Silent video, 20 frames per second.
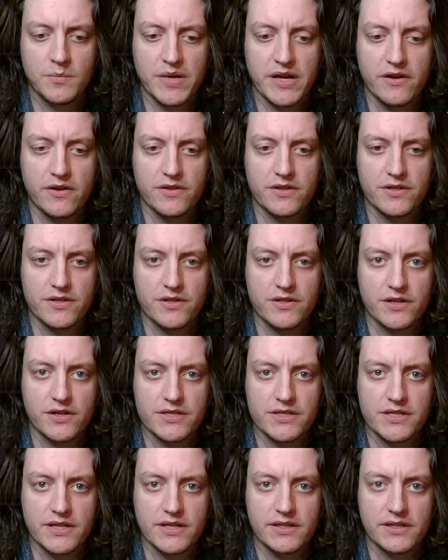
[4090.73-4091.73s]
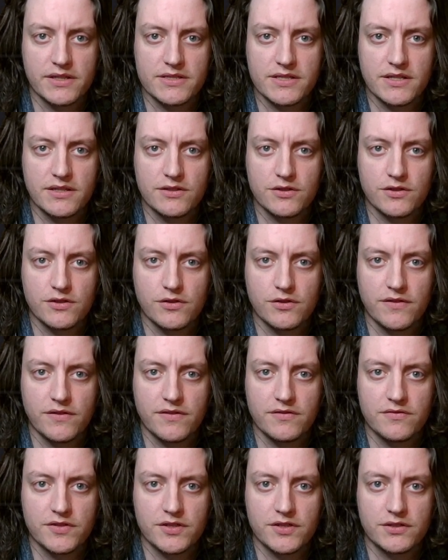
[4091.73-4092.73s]
Power of the Dark Side, let's get Dooku off the
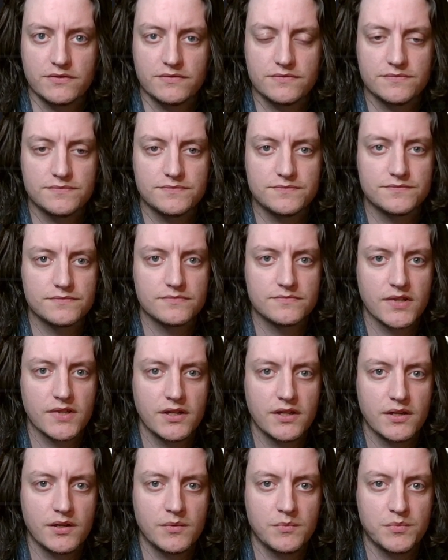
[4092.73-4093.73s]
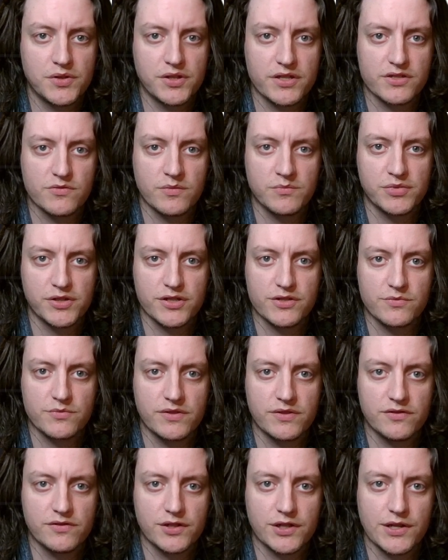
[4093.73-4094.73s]
field.
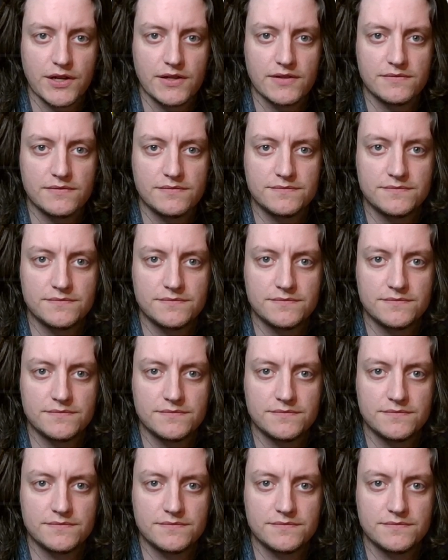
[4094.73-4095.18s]
+1/+1 for Gideon.